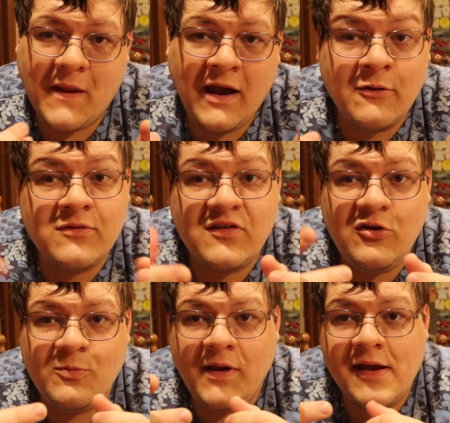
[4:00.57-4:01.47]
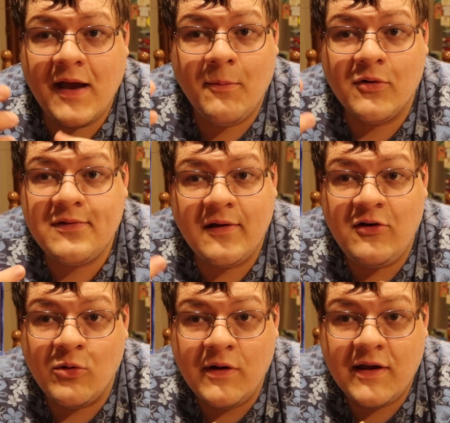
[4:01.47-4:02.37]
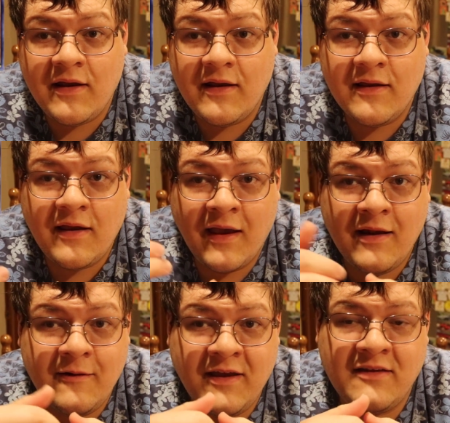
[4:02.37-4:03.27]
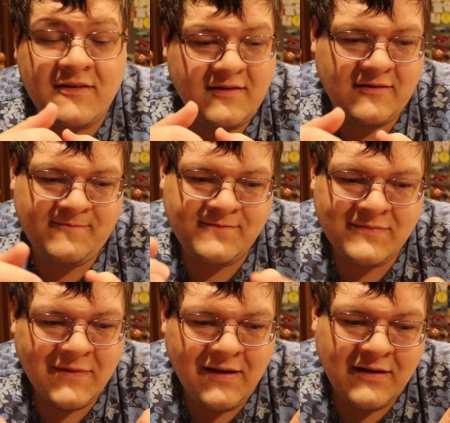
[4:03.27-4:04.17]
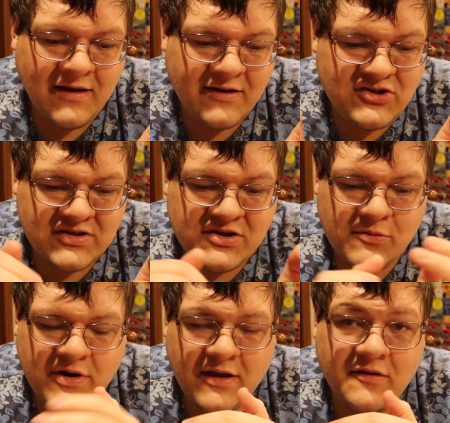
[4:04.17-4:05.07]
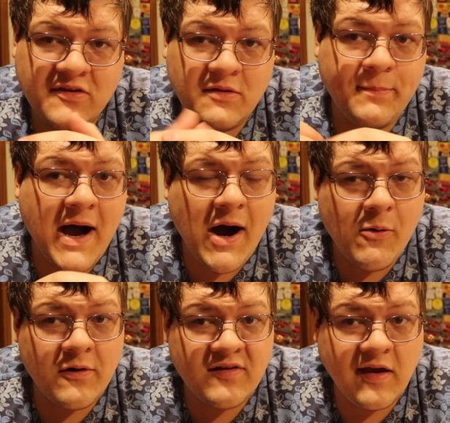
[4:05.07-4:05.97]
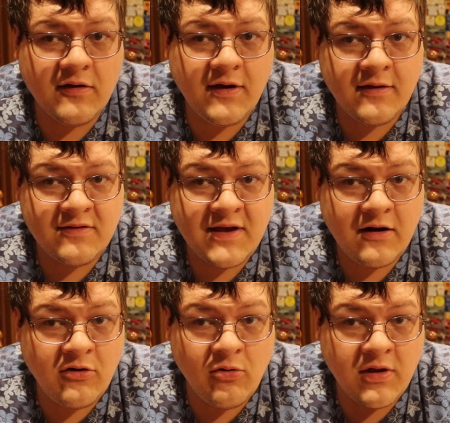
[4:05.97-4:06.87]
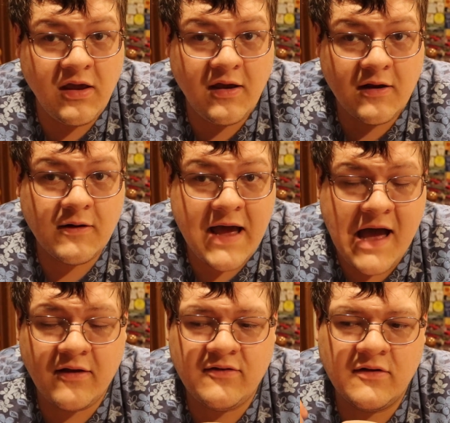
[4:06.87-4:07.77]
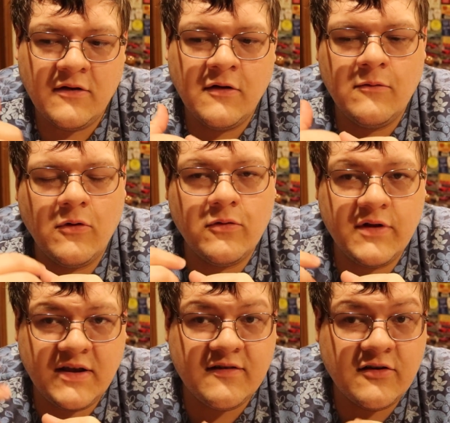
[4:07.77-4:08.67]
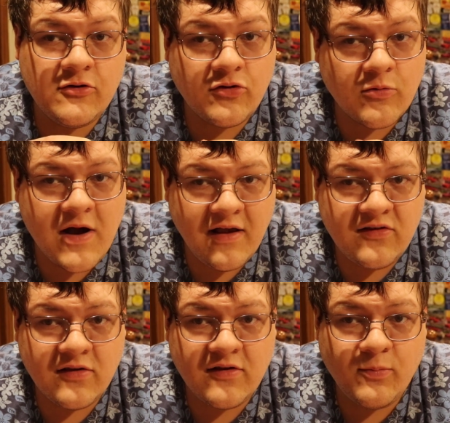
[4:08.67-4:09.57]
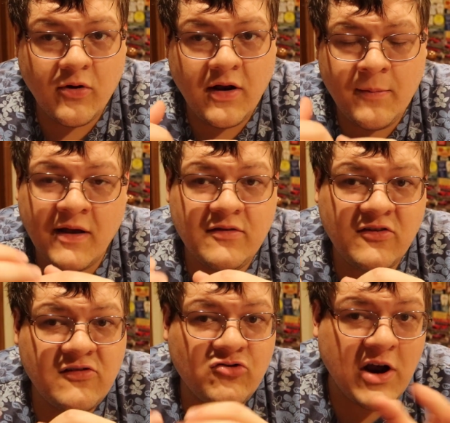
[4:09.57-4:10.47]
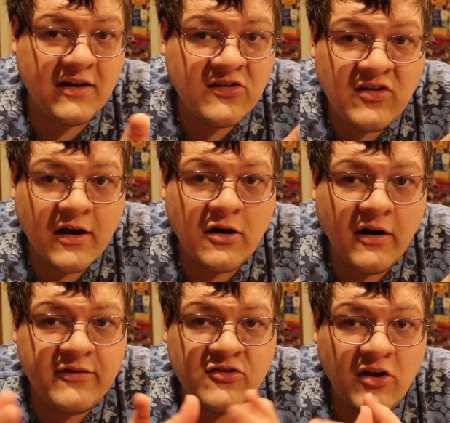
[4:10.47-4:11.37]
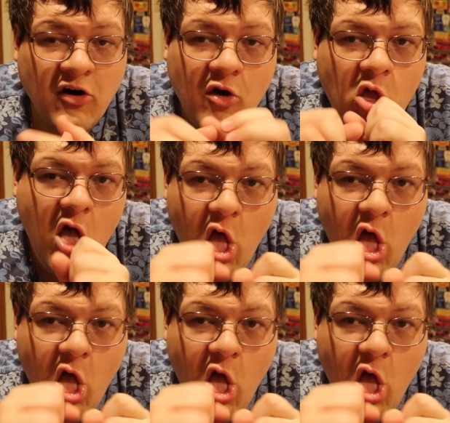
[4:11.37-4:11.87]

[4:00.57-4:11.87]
I don't see you being able to do it, and it's it's just so ridiculous. The power scaling that Gouki has will only continue to rise at this point. I'm not trying to suck it off and say, oh,